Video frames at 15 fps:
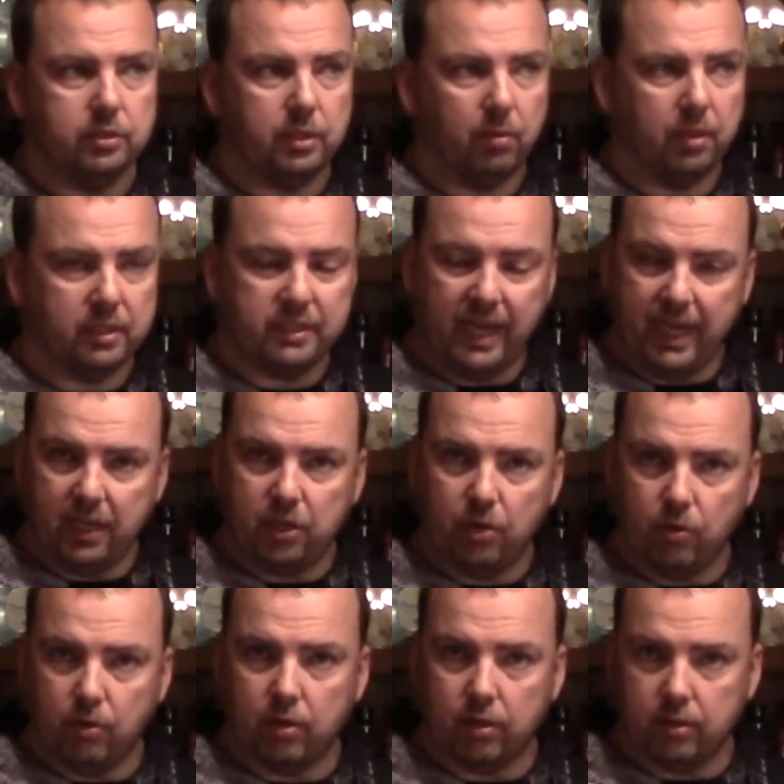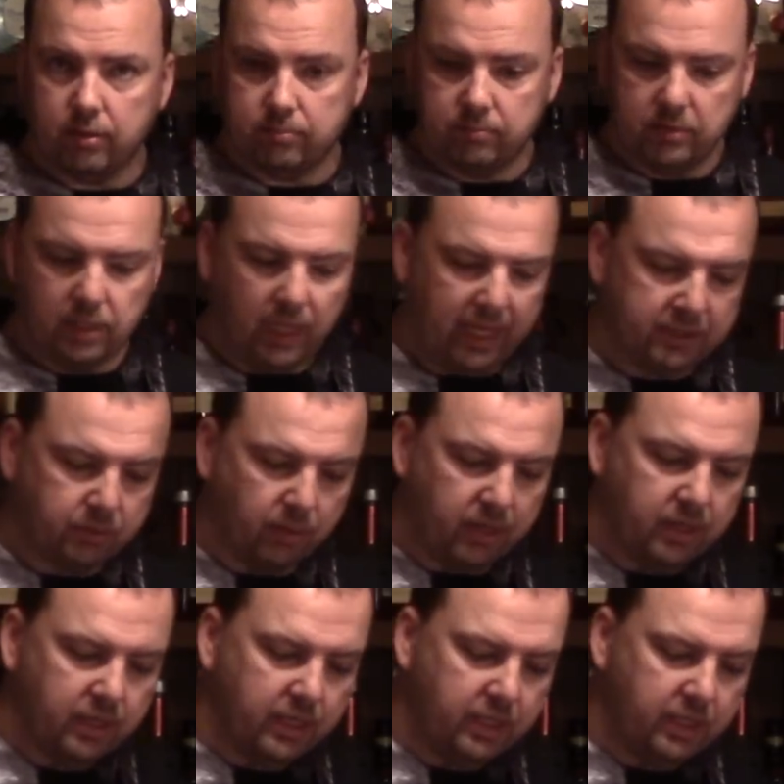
So you want to take your glassware